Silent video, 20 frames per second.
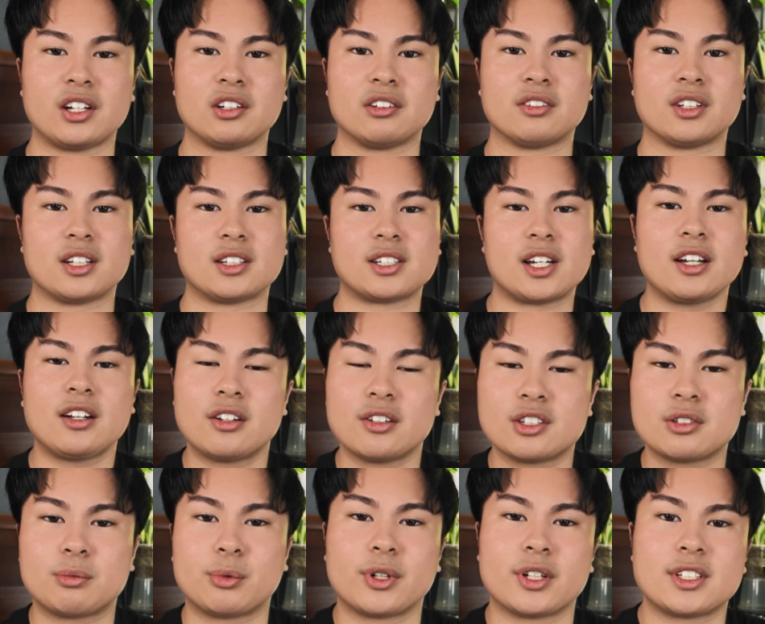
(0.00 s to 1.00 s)
of the Thai
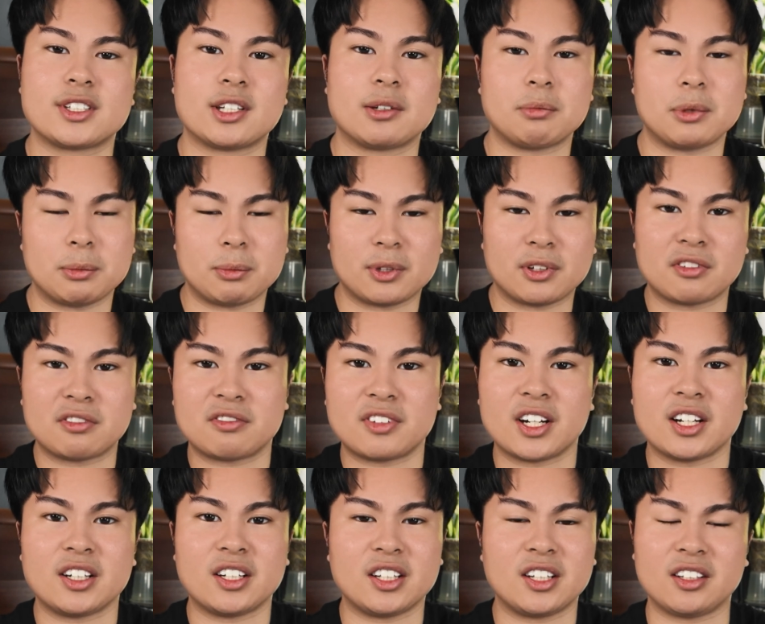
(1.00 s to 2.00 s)
sports that people are
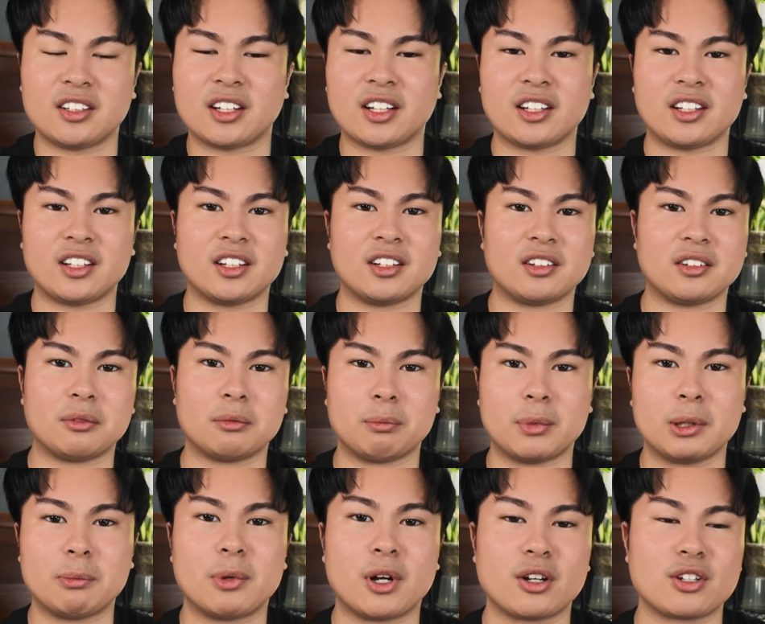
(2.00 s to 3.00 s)
finding in
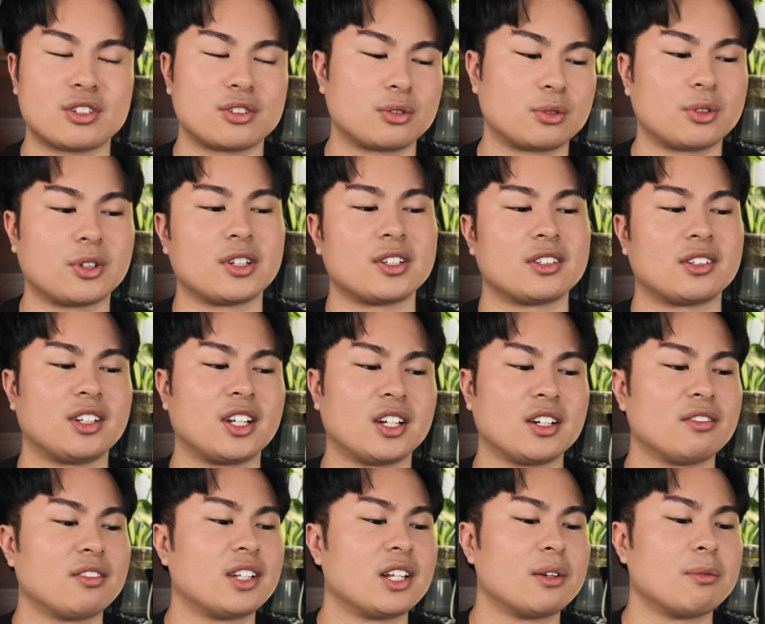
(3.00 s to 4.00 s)
big box stores. A lot
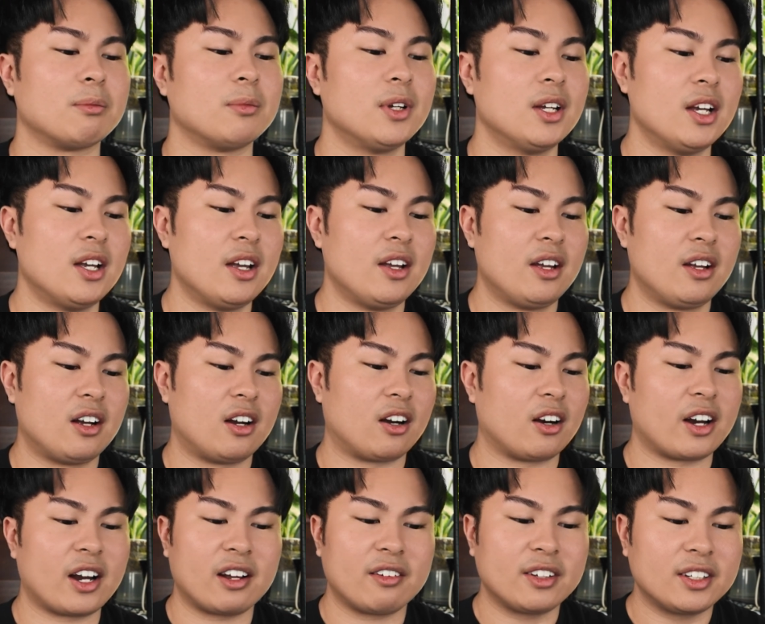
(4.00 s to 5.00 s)
of them are
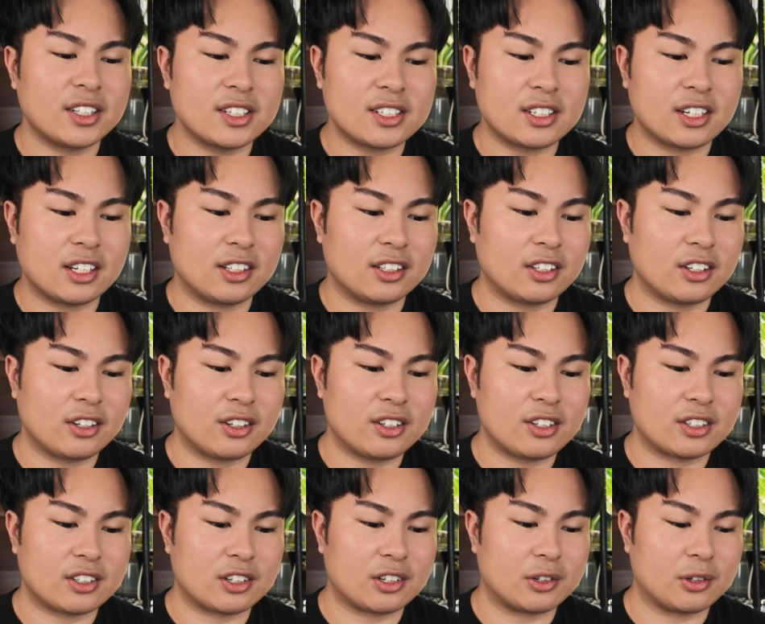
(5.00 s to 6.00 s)
having this color,
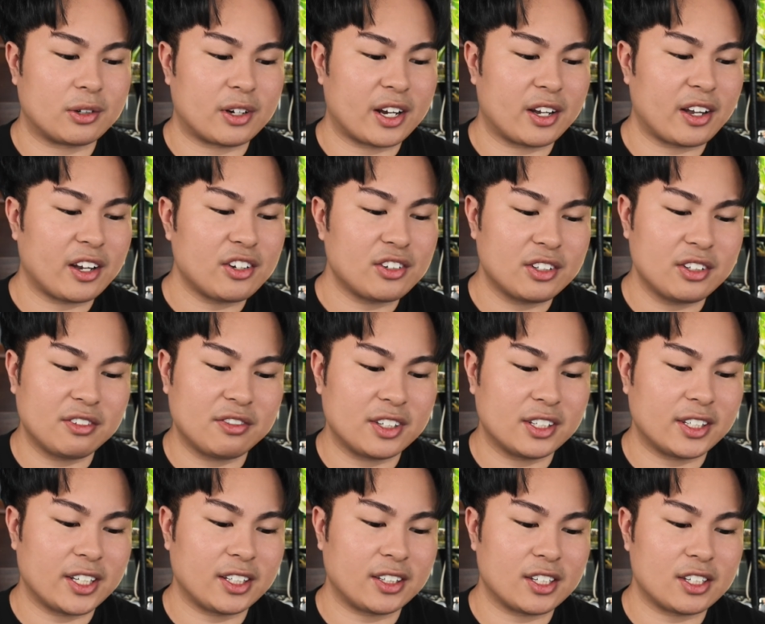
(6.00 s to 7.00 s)
so I actually feel
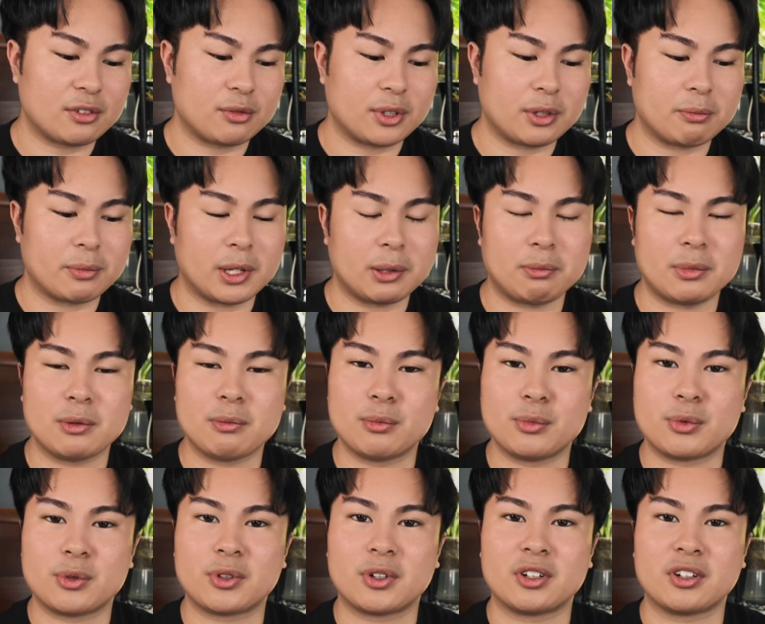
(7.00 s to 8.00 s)
like this one might be
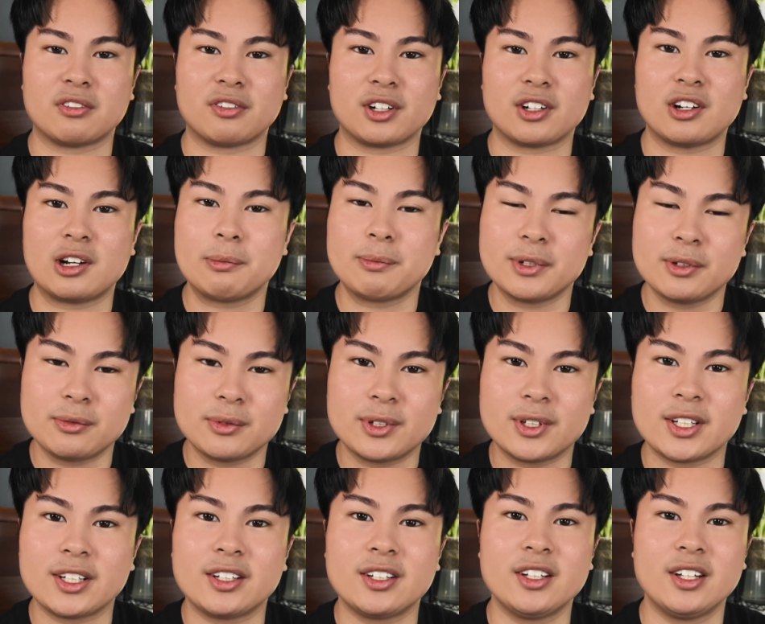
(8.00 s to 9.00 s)
more of a common
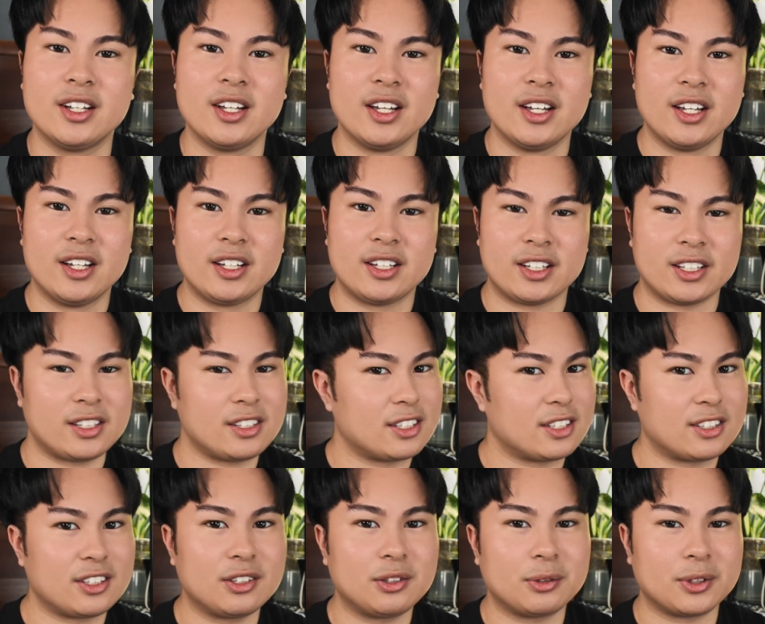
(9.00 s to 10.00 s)
one. It's
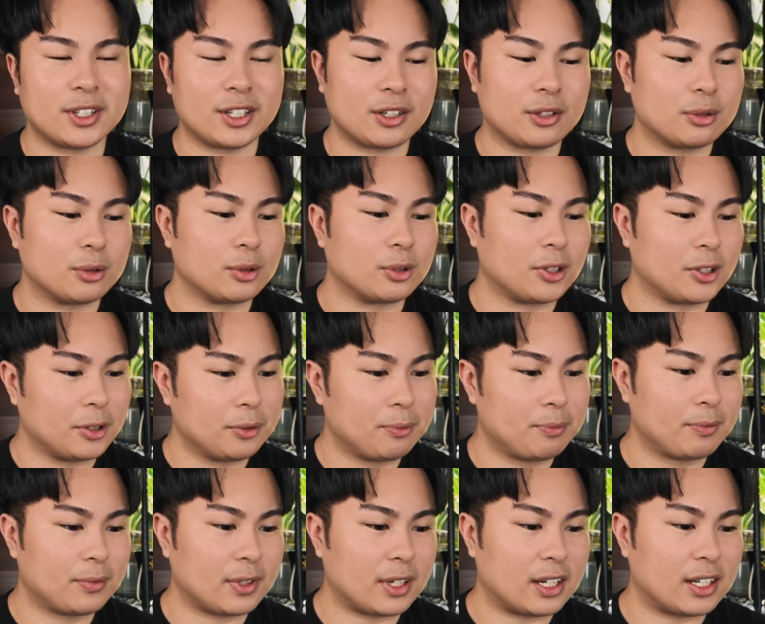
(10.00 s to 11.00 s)
still really cool,
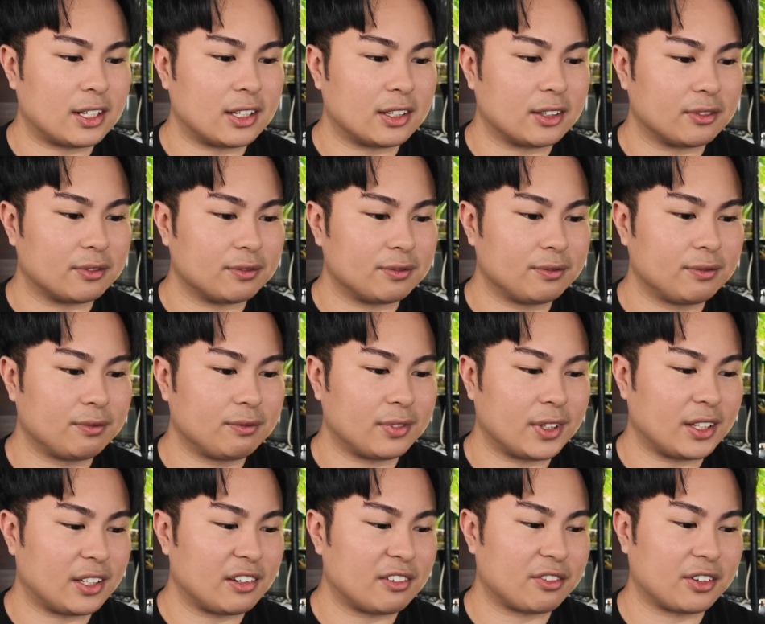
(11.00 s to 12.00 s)

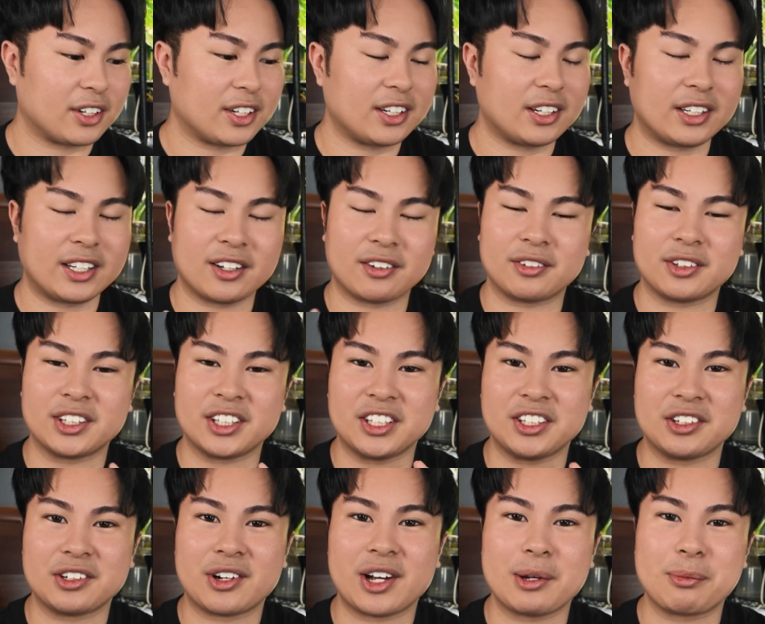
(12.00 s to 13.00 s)
but if we're going to get really,
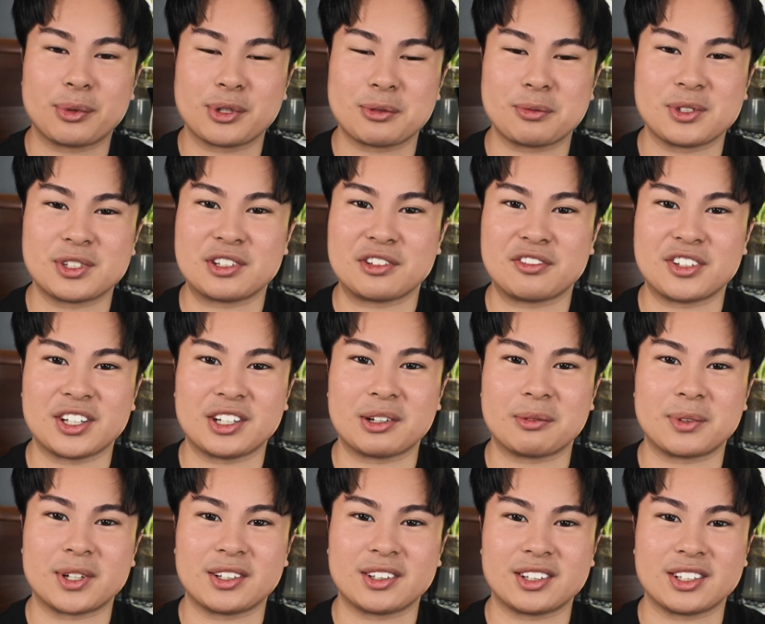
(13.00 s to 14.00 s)
you know, hyper specific
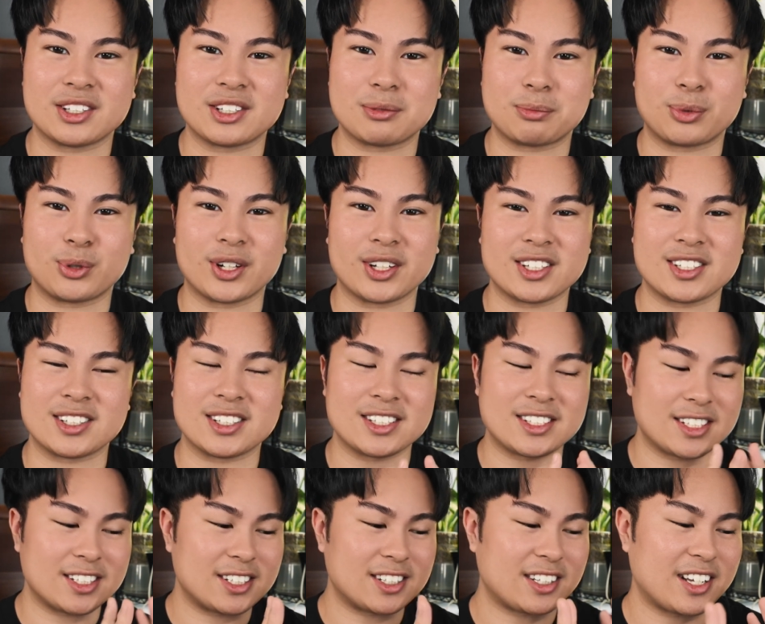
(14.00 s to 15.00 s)
about the sports,
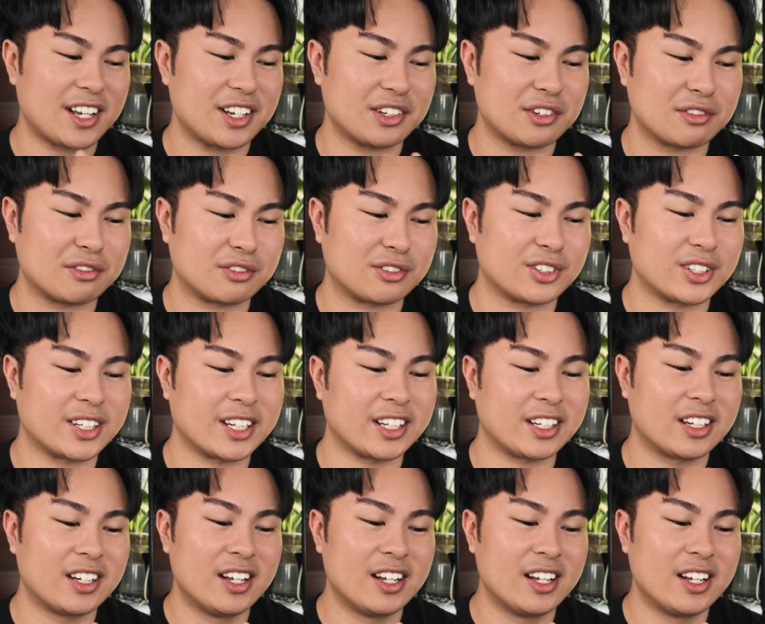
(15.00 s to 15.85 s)
this is kind of what